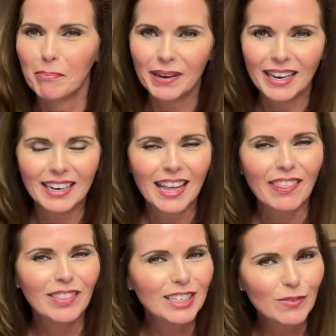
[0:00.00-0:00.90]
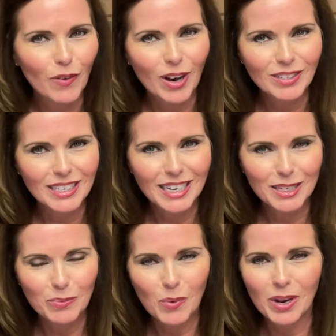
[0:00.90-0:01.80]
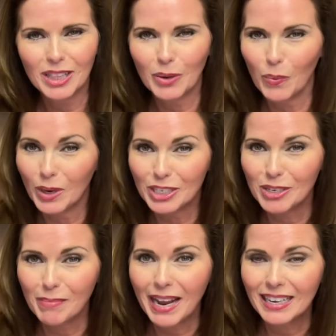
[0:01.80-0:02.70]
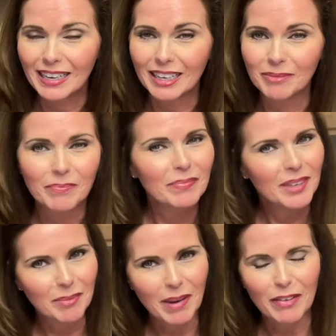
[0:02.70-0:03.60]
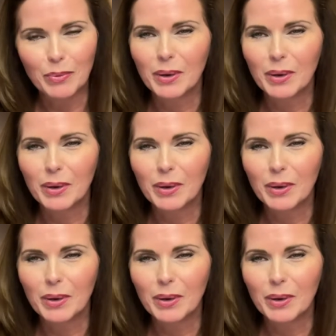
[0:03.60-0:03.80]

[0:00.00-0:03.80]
But this frosting is one that once you make it, maybe you want